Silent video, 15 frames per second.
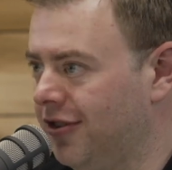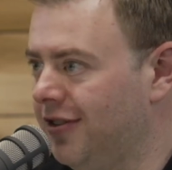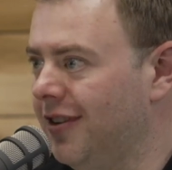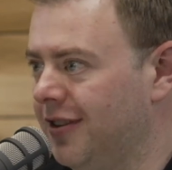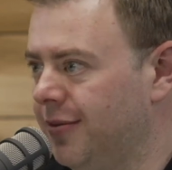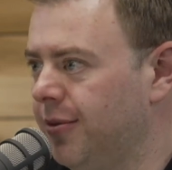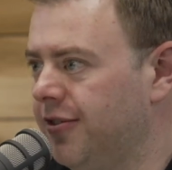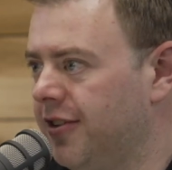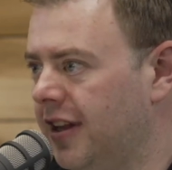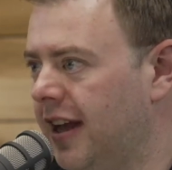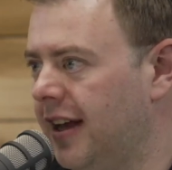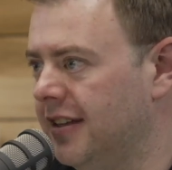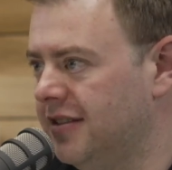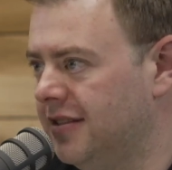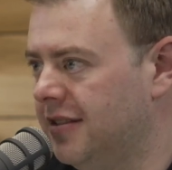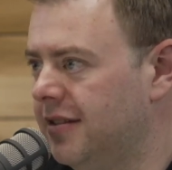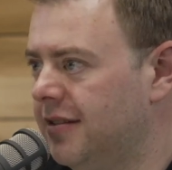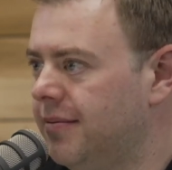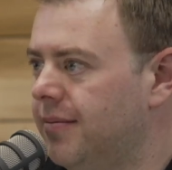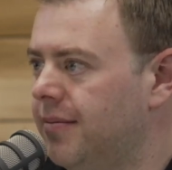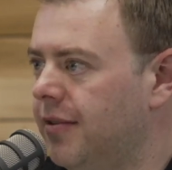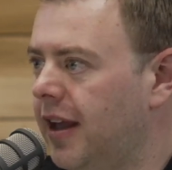It's just, I suppose, the
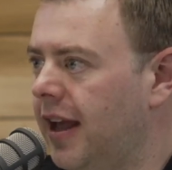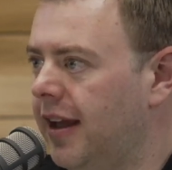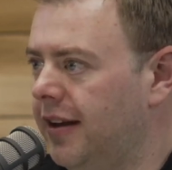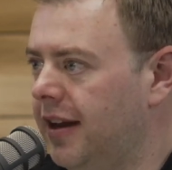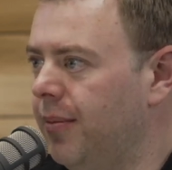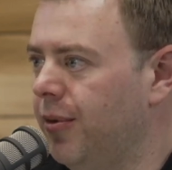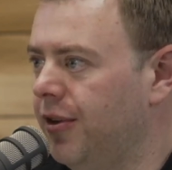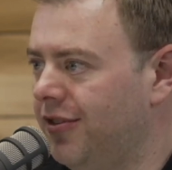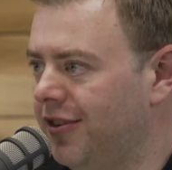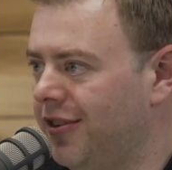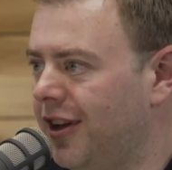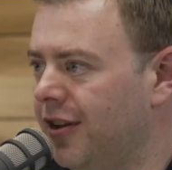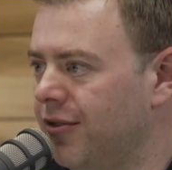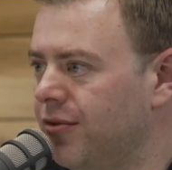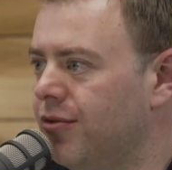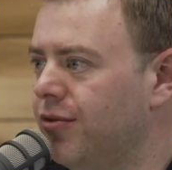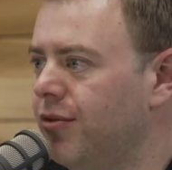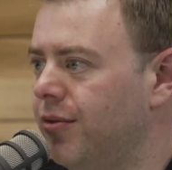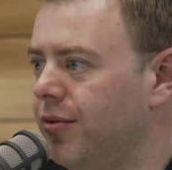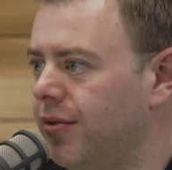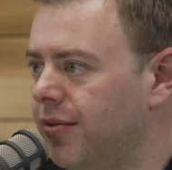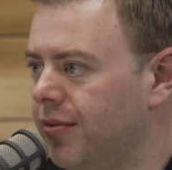last 18 months has gone
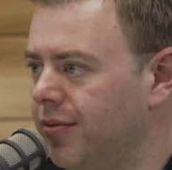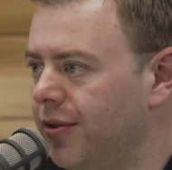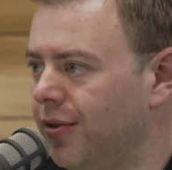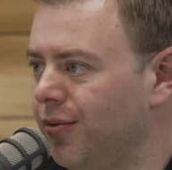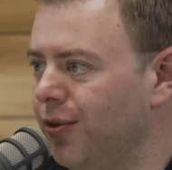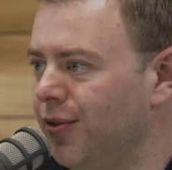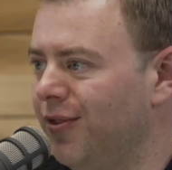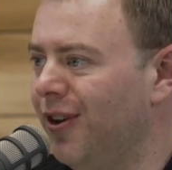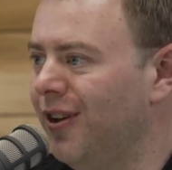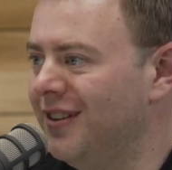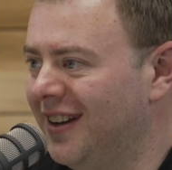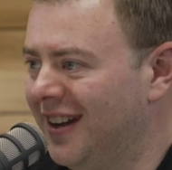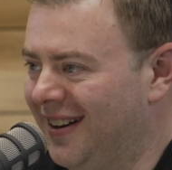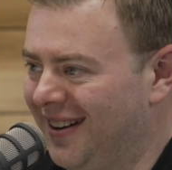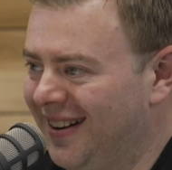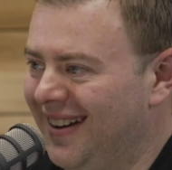through the roof altogether.